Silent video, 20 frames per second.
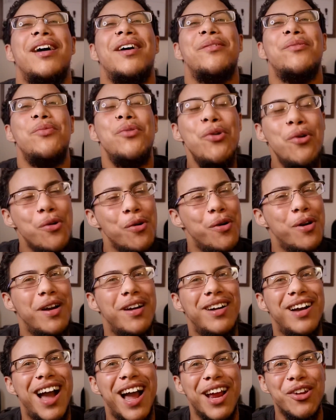Whew,
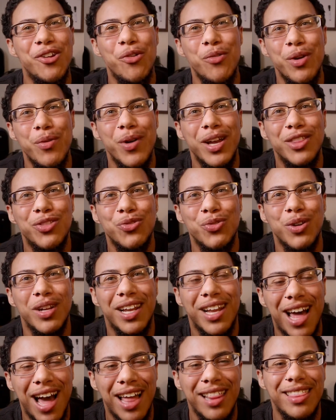I know we went through a
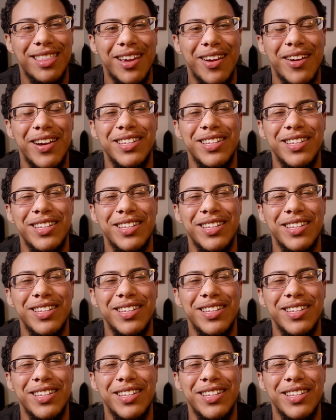lot there